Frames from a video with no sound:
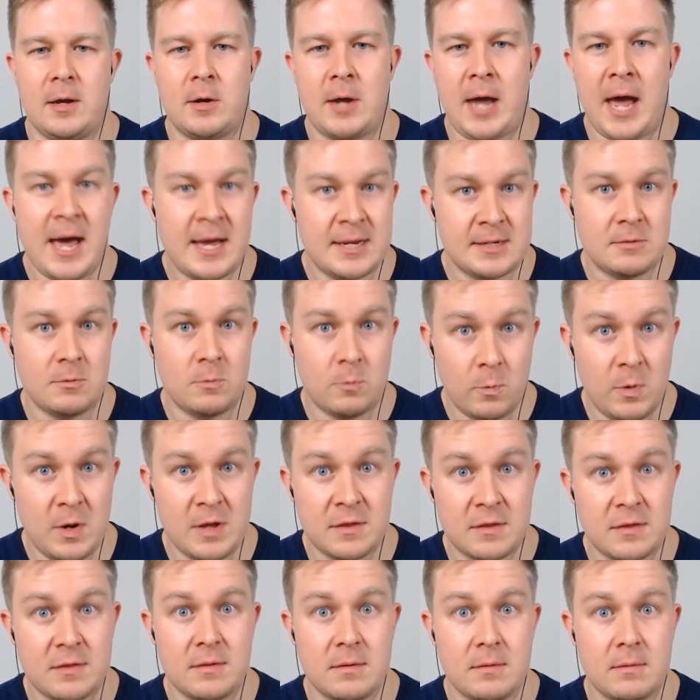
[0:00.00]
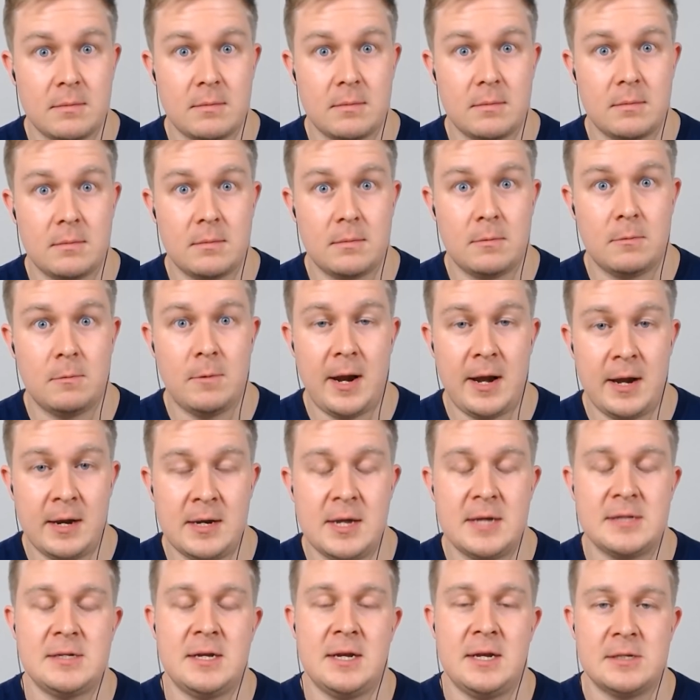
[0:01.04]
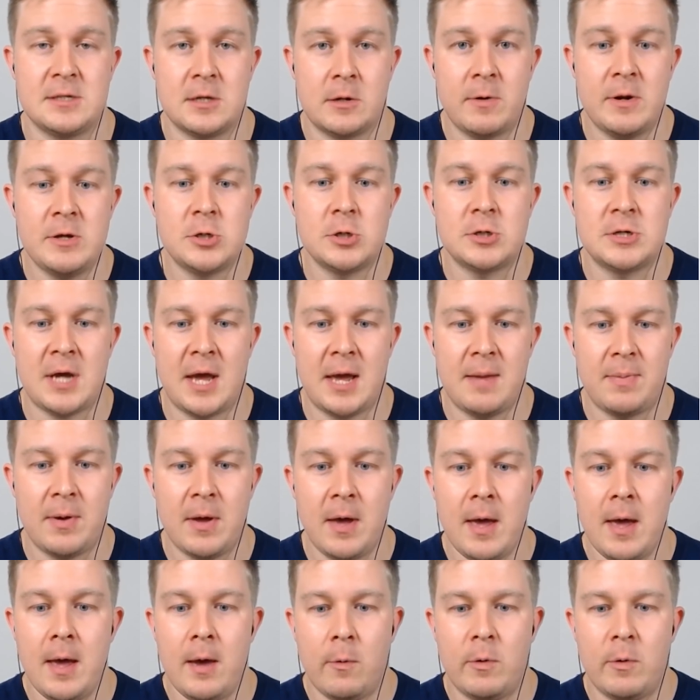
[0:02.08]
cat with Radiant Destiny as a creature type,